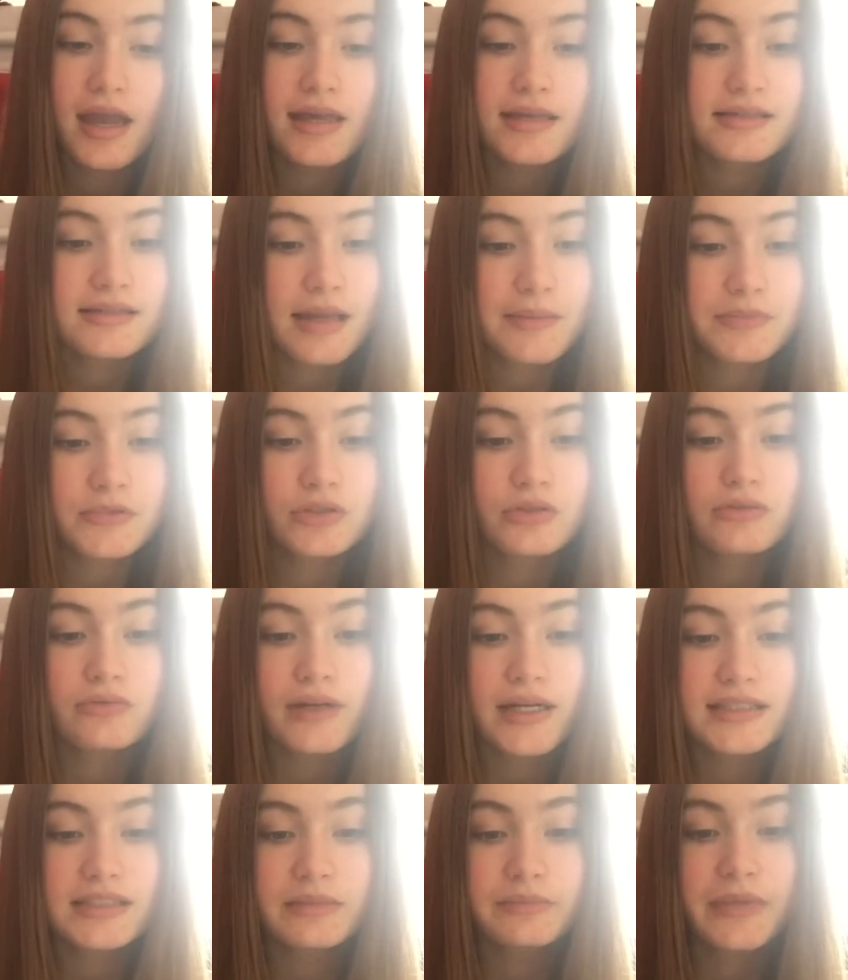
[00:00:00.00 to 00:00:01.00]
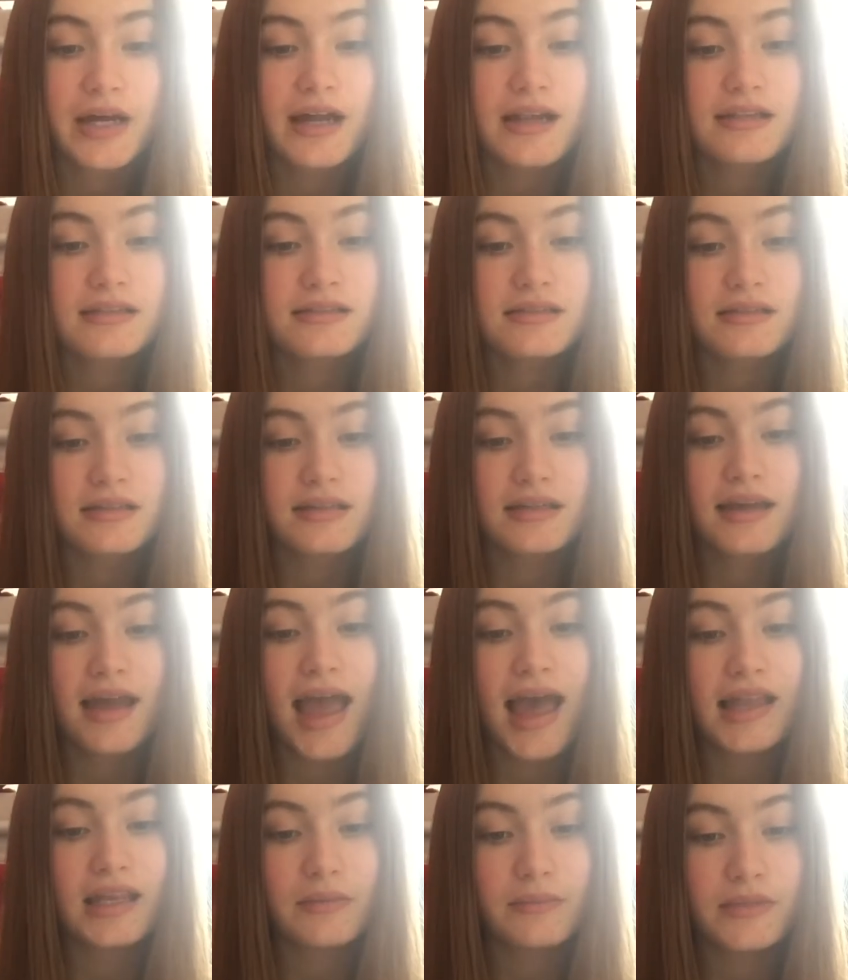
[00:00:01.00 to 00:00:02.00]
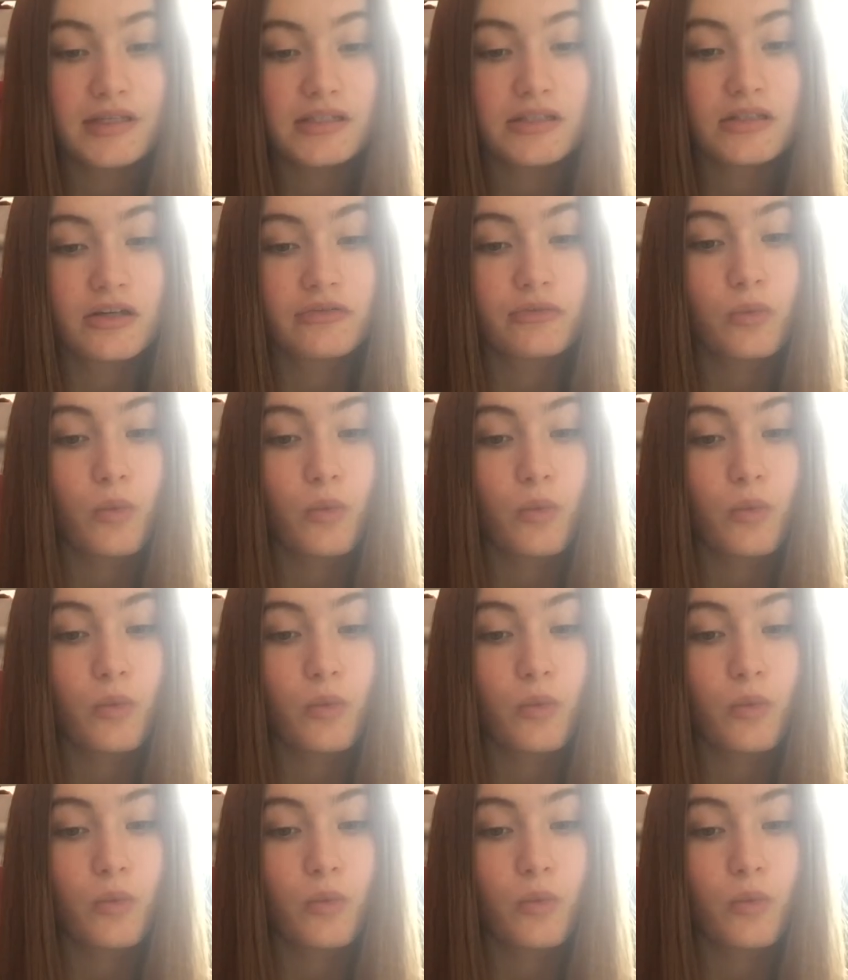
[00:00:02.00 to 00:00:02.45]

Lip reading: Step 2, write and balance the elements of